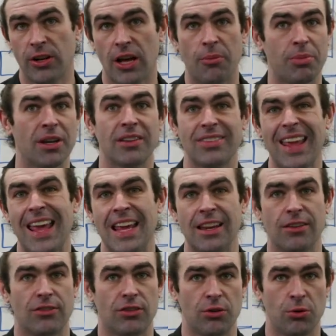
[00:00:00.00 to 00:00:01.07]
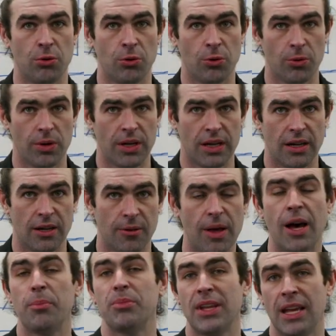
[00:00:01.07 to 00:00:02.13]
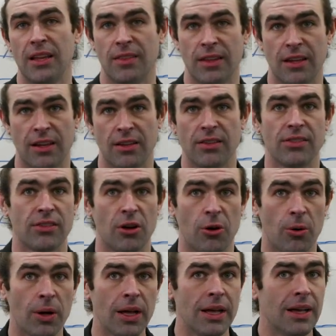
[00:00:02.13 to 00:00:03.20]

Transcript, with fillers: Companies hate to uh, update these, so